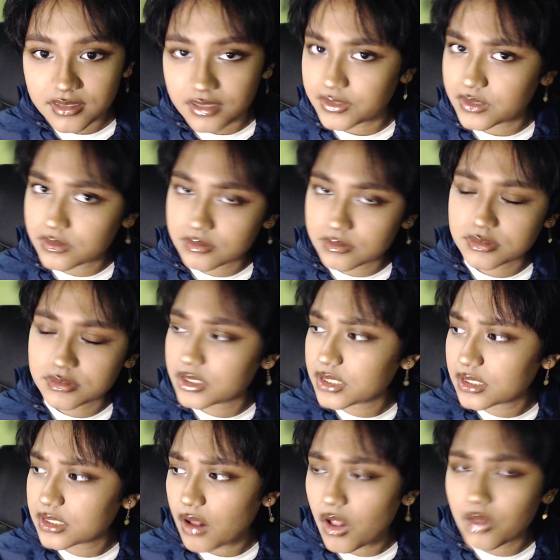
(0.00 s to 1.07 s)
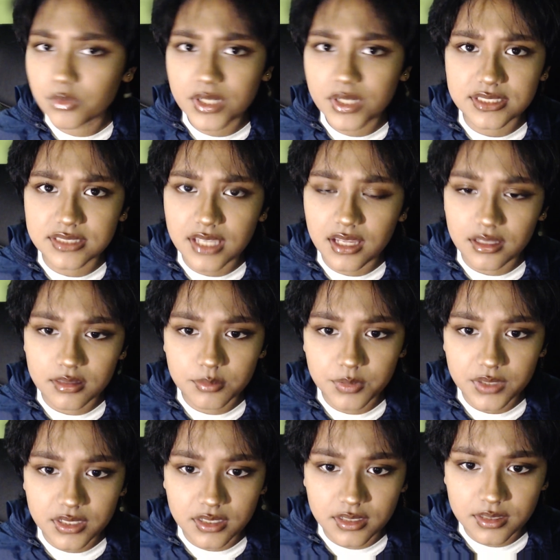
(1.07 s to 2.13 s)
if you couldn't already tell,
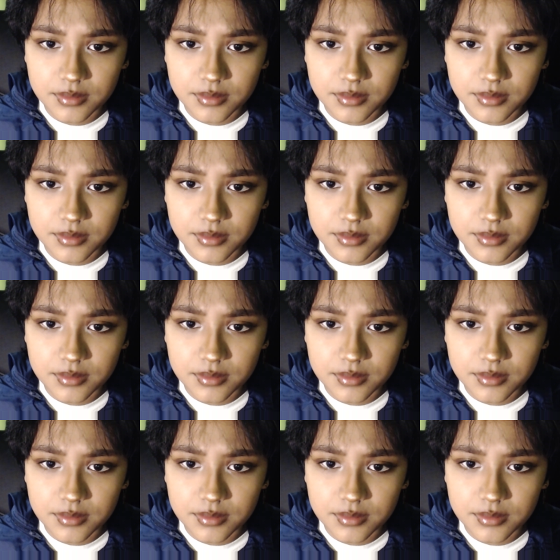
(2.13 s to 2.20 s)
but